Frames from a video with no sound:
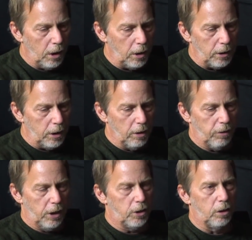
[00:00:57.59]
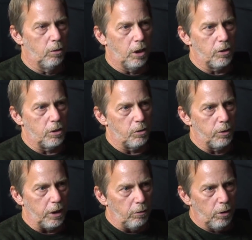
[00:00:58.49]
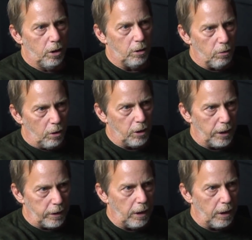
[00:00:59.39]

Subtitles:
And the innovation is when they really got